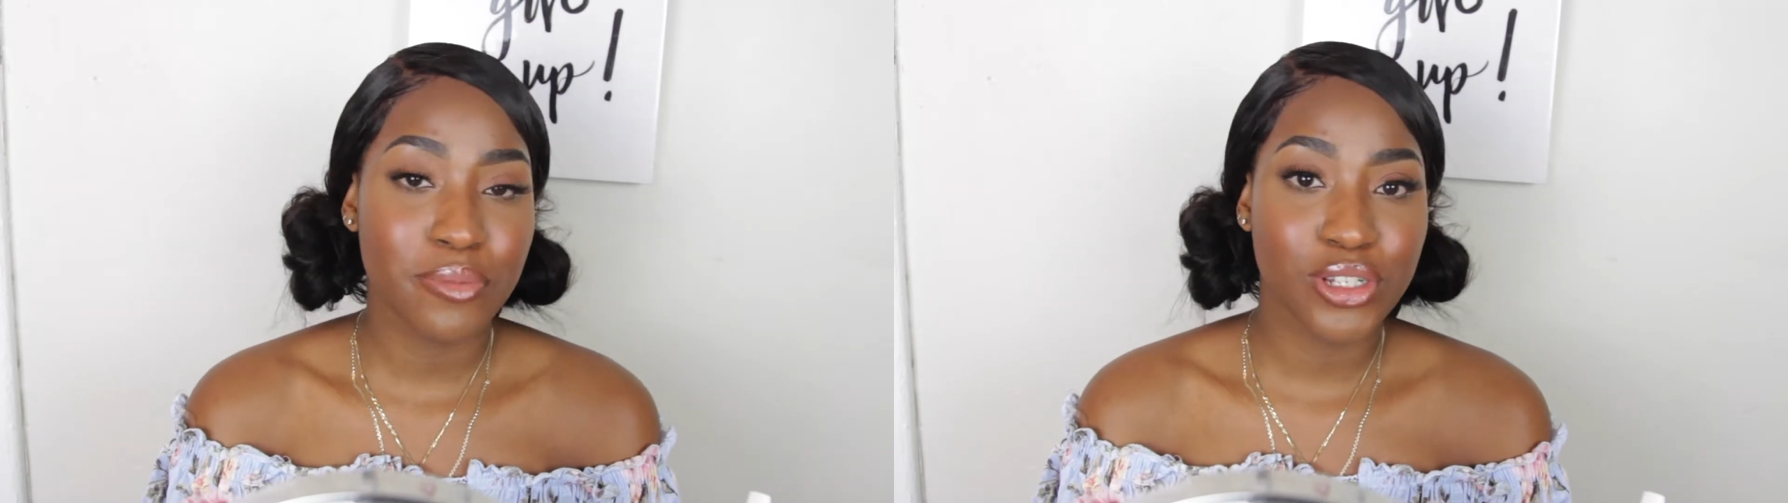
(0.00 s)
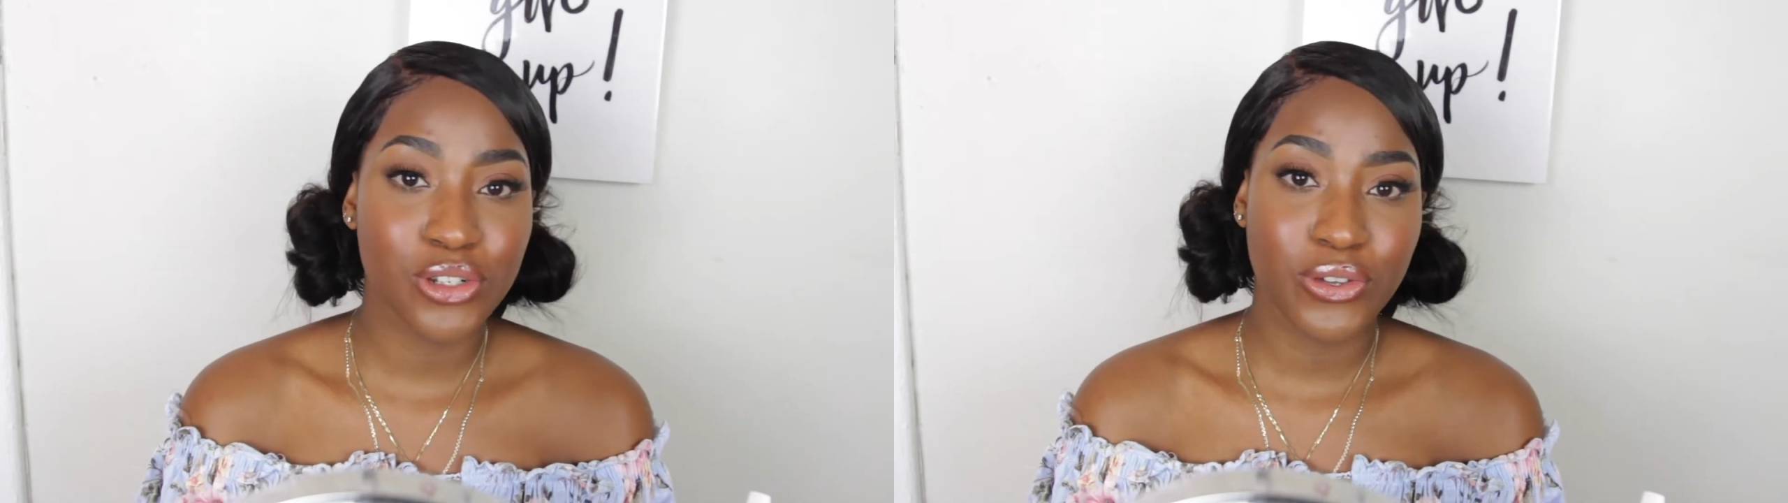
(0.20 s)

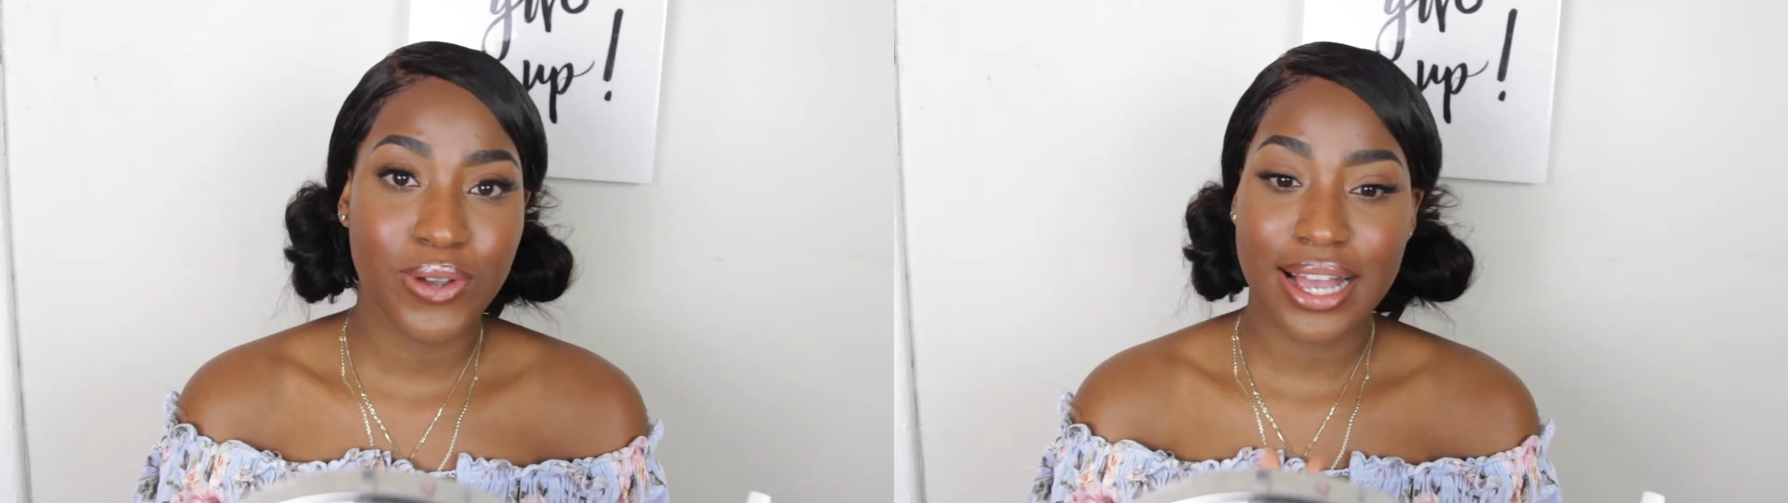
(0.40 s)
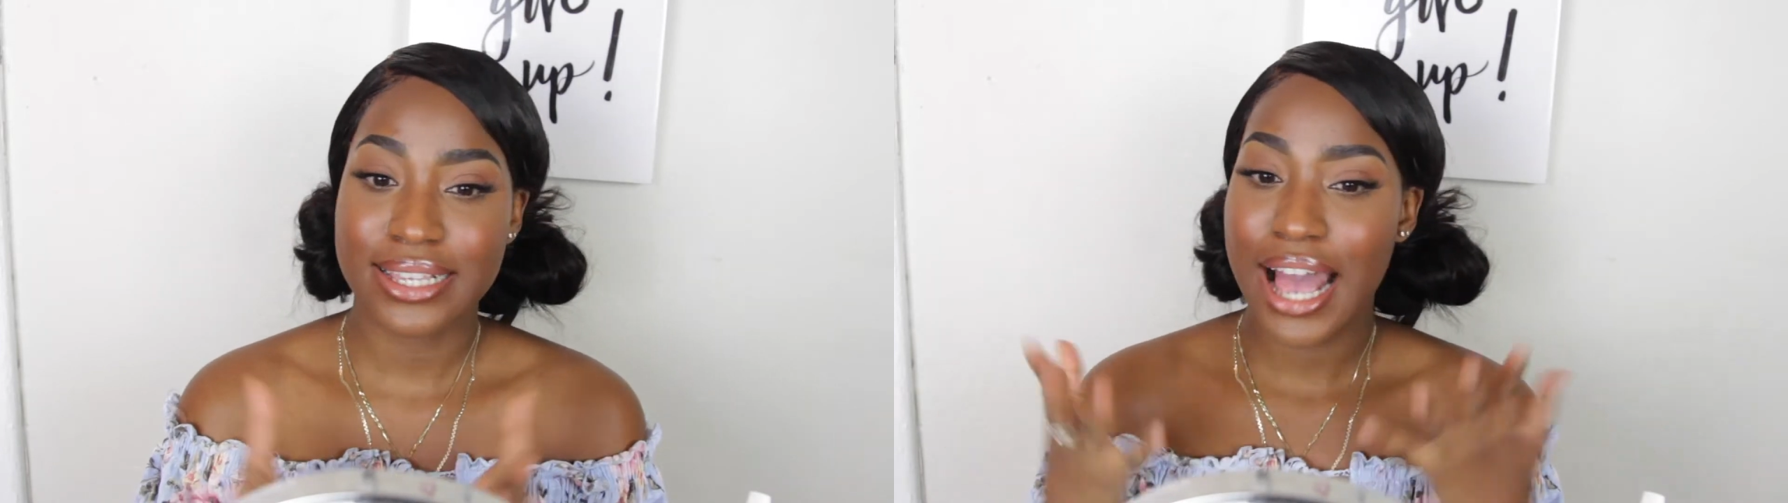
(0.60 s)
be showing you
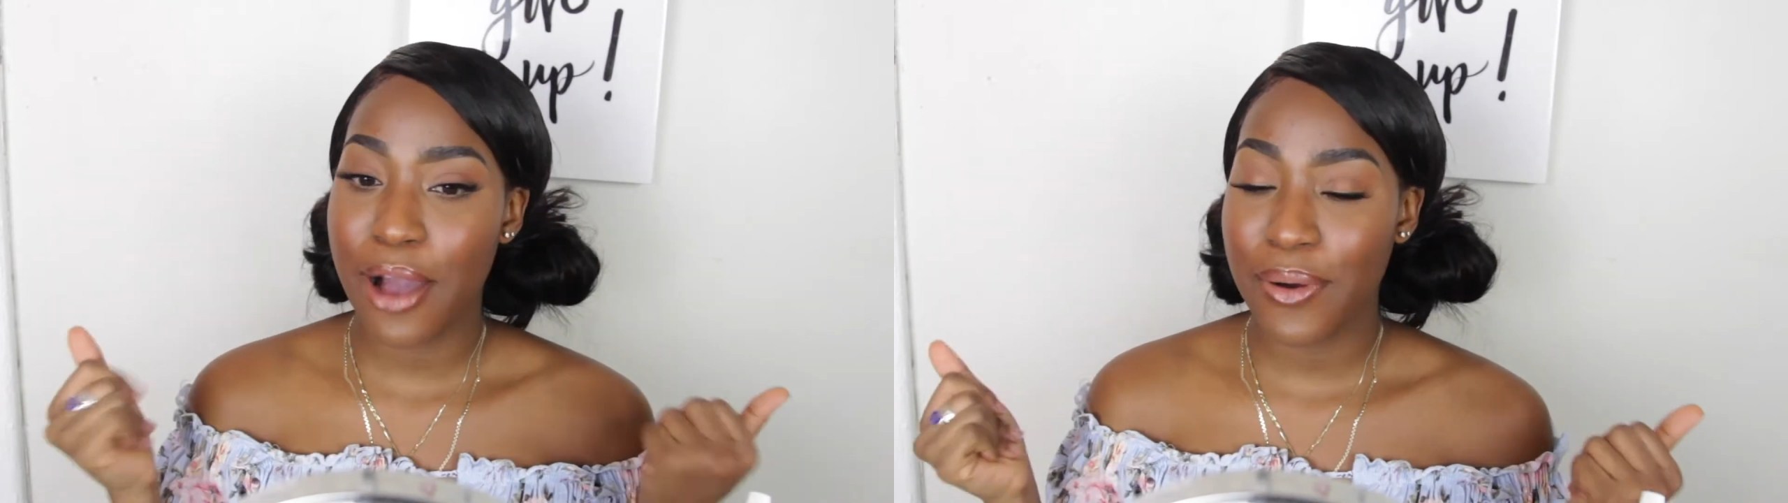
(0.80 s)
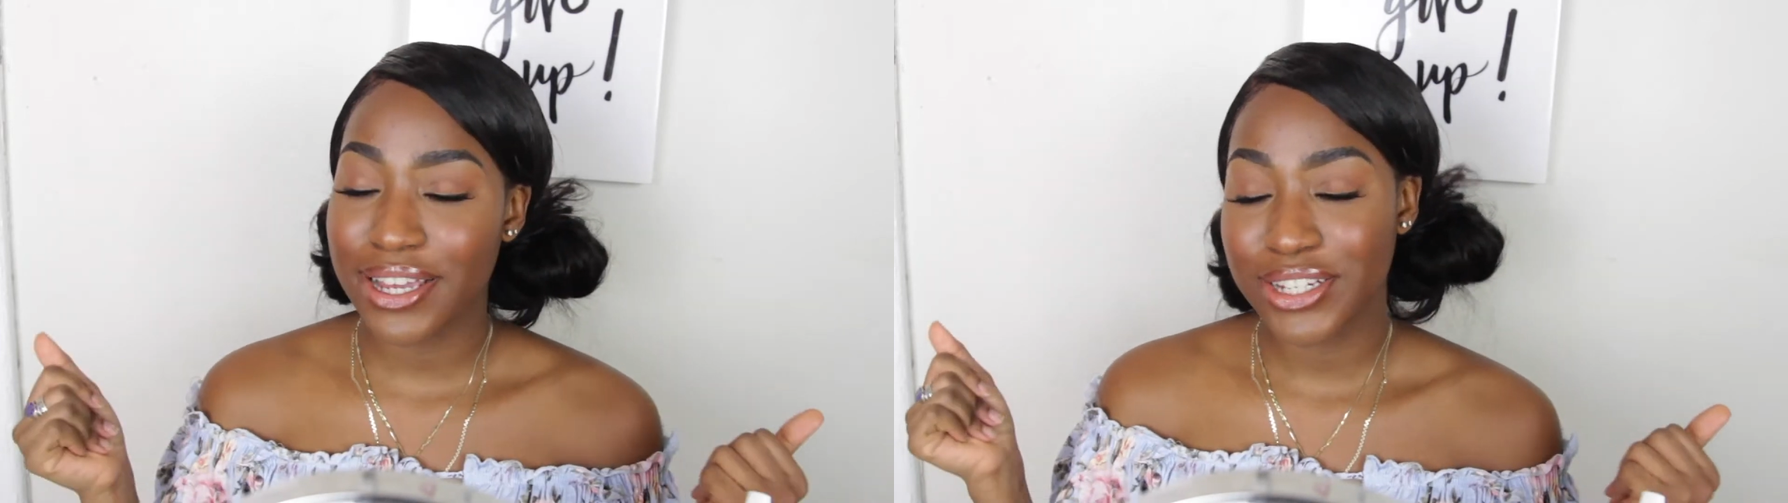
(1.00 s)
guys
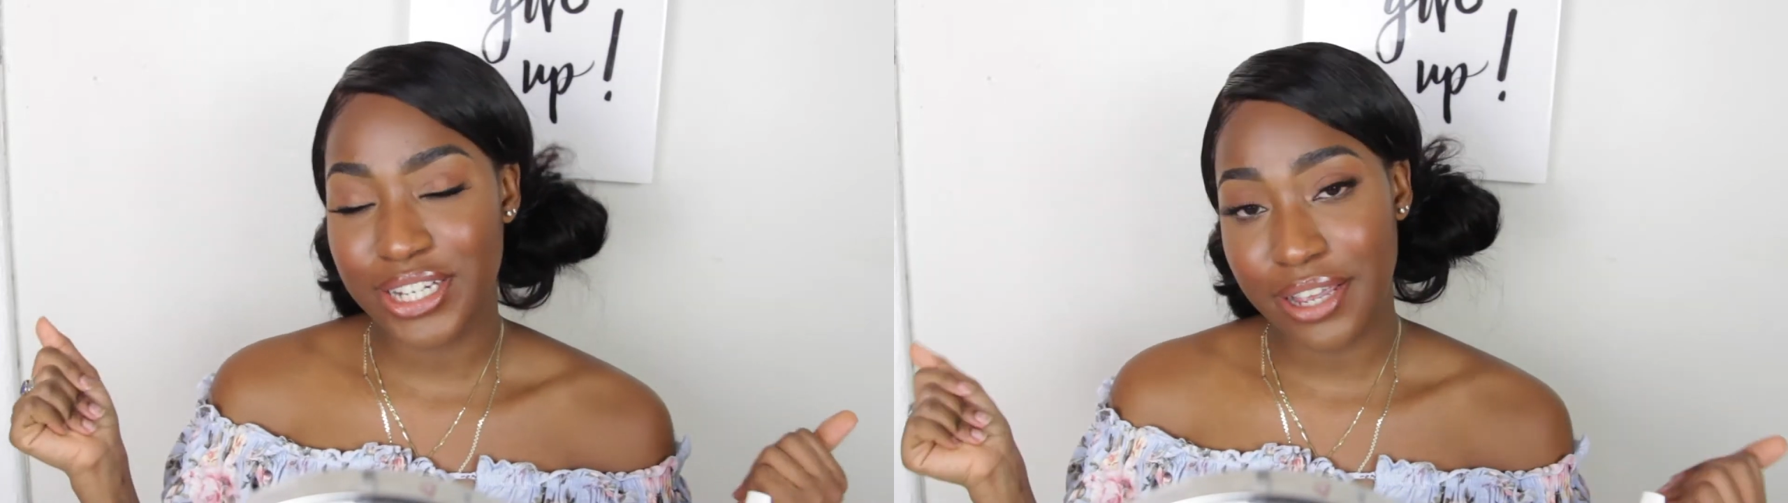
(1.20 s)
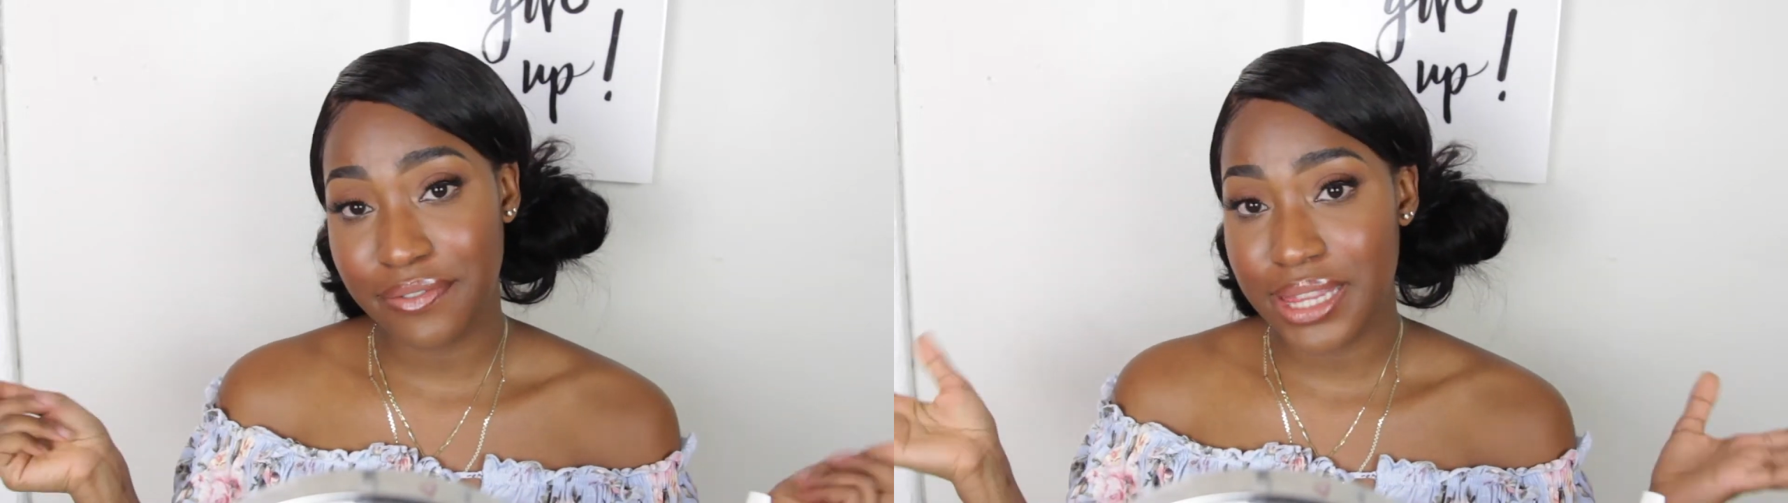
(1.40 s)
how I
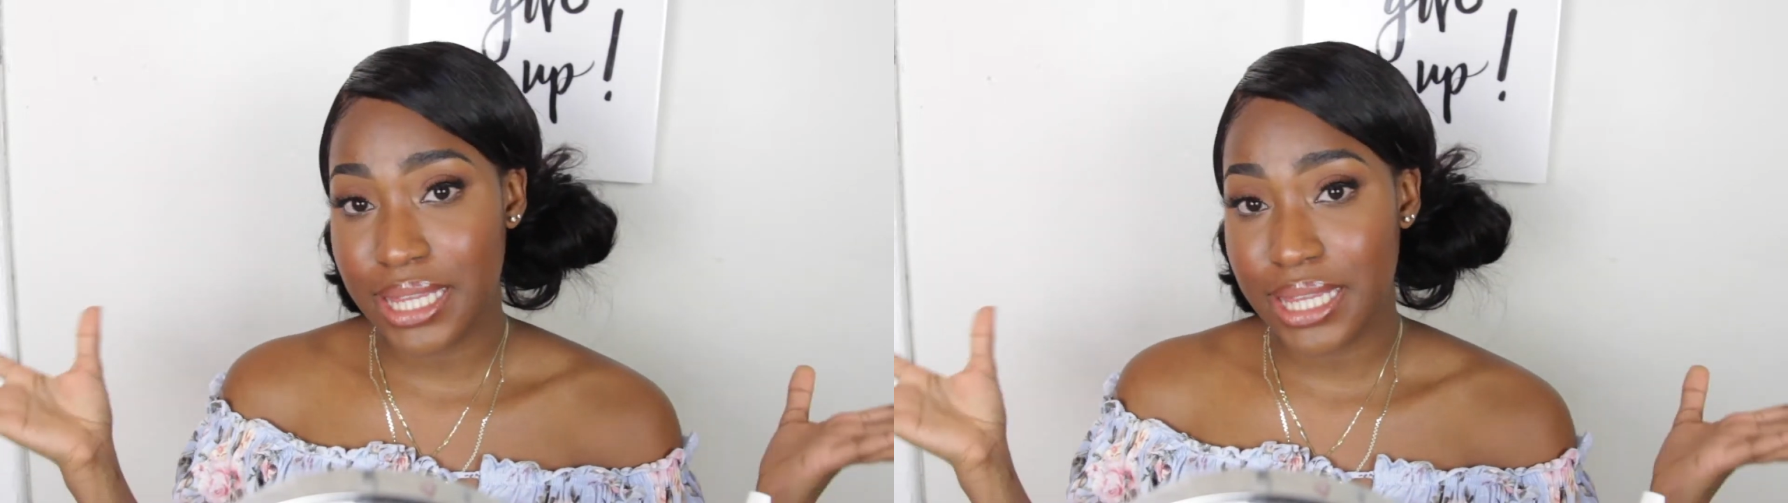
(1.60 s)
achieve